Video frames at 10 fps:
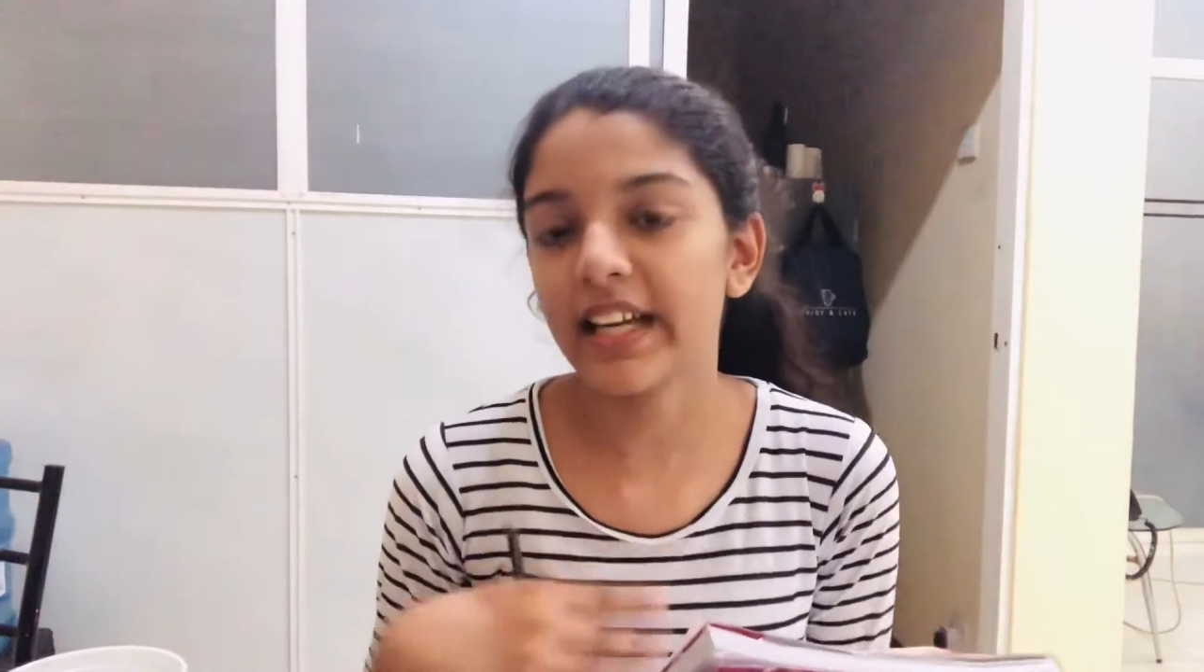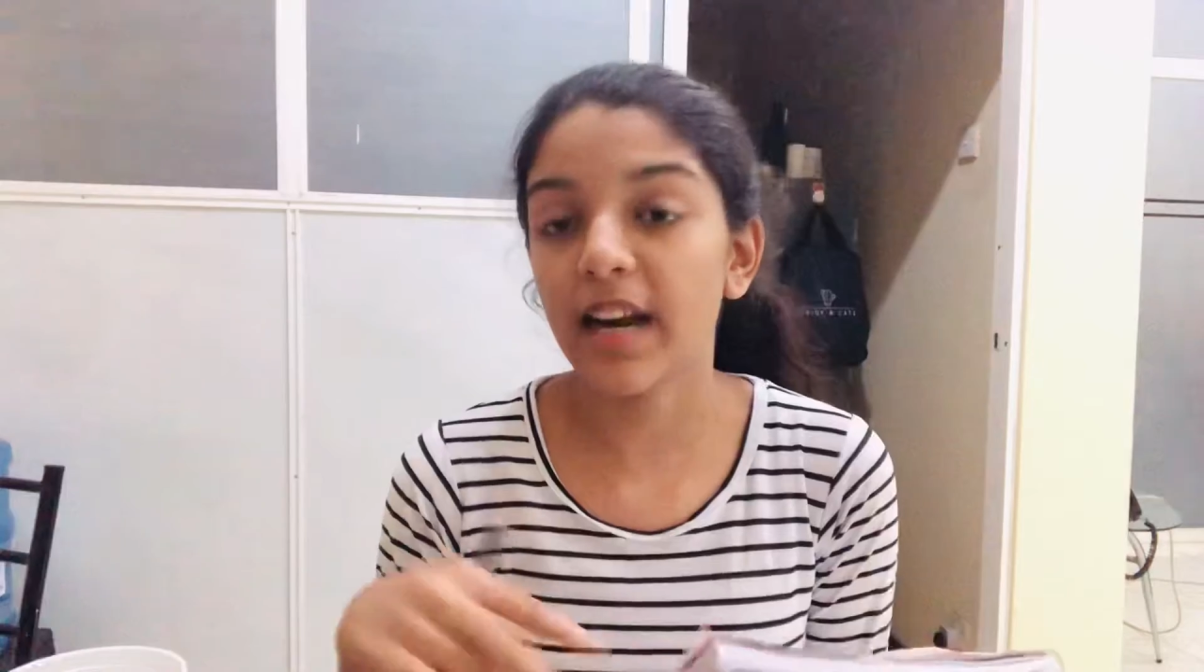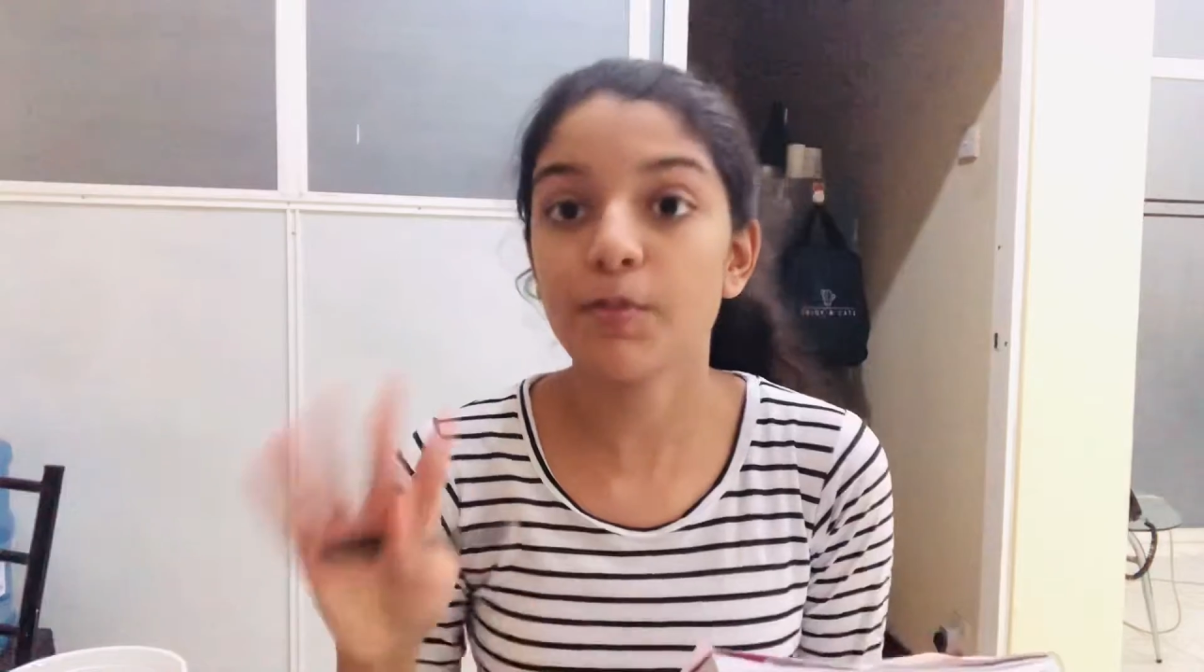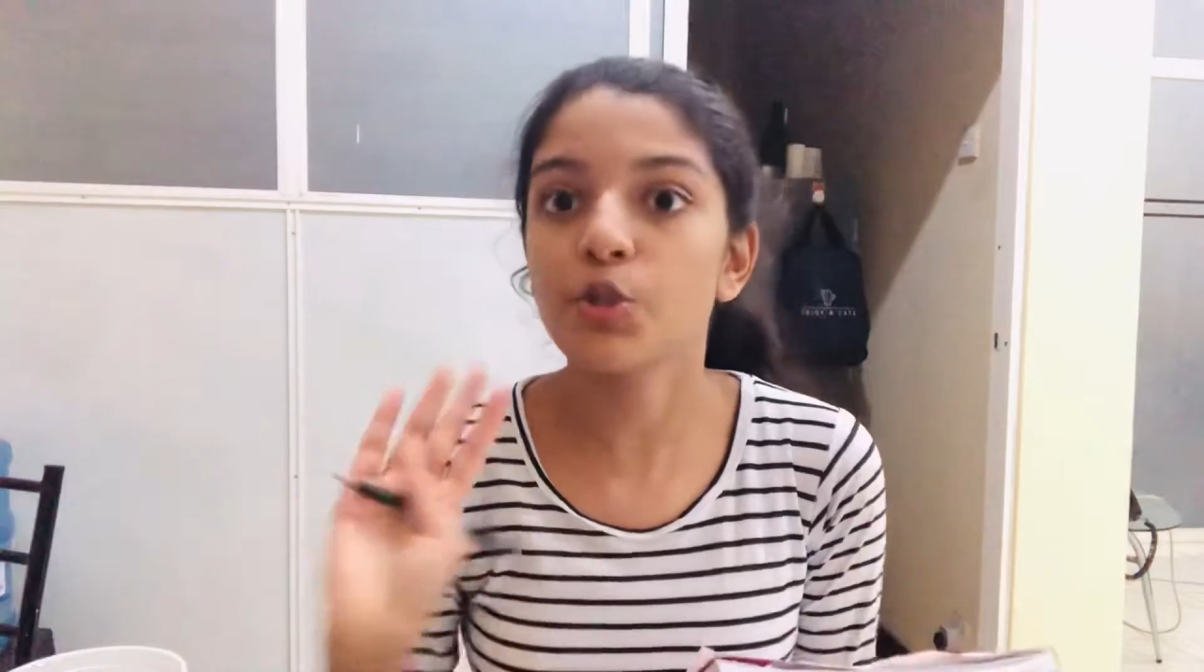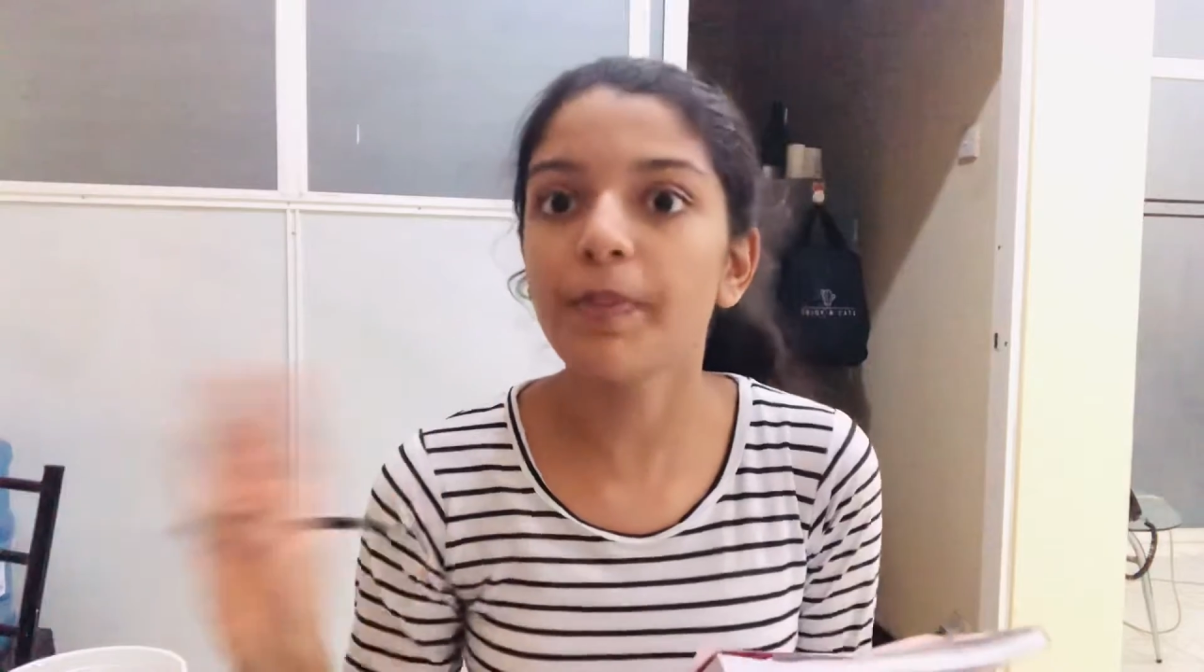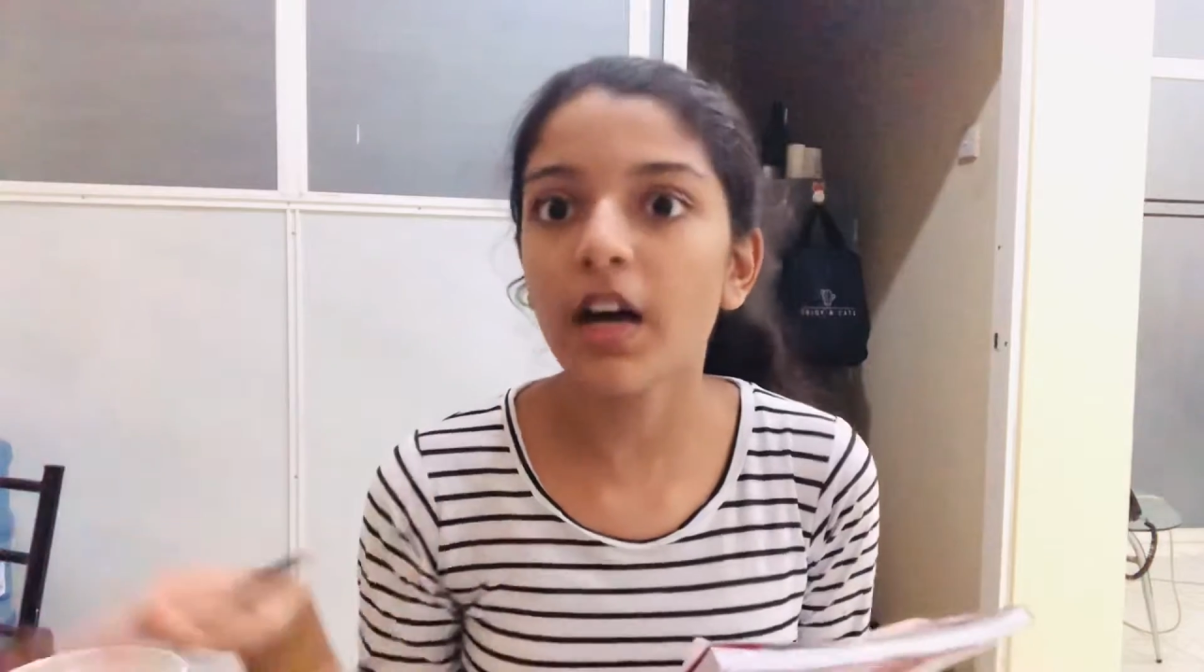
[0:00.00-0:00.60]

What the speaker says: and I'm super